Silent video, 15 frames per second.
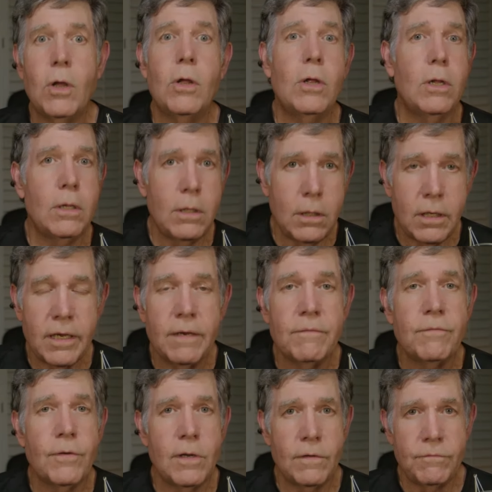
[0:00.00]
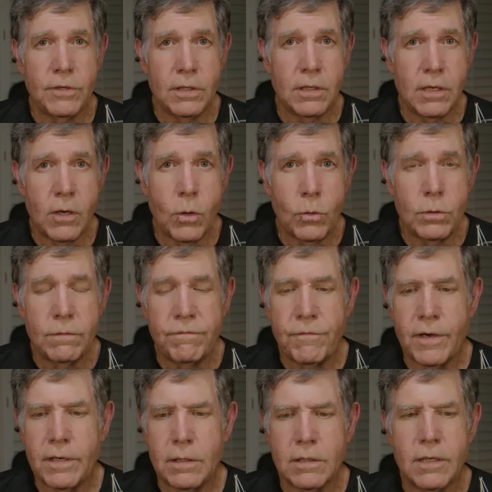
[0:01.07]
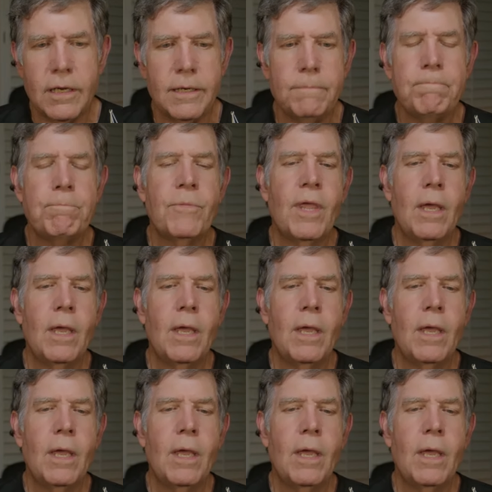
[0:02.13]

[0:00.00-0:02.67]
all involved in the old Final Cut.